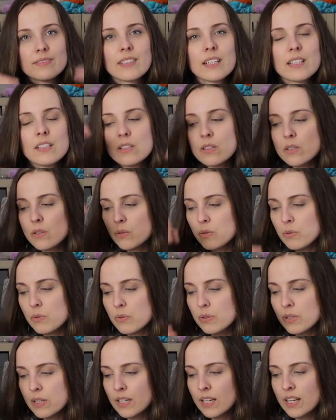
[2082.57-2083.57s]
I don't
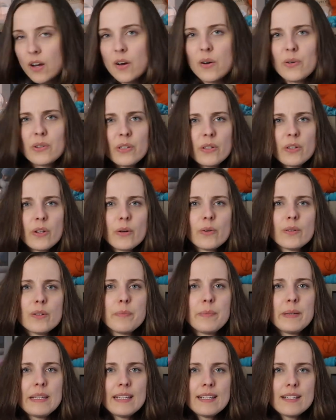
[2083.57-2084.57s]
know or you know the
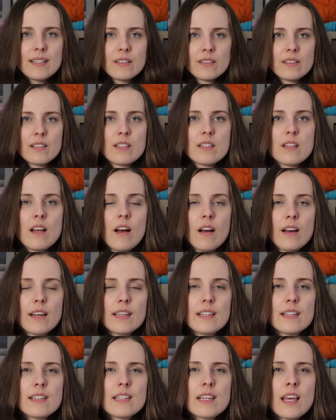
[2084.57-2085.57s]
piece on the
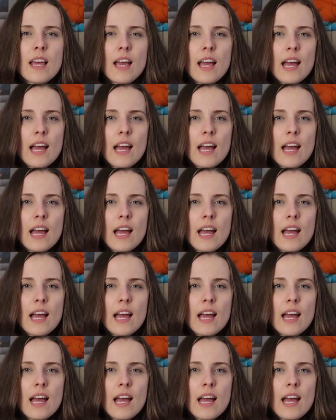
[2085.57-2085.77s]
side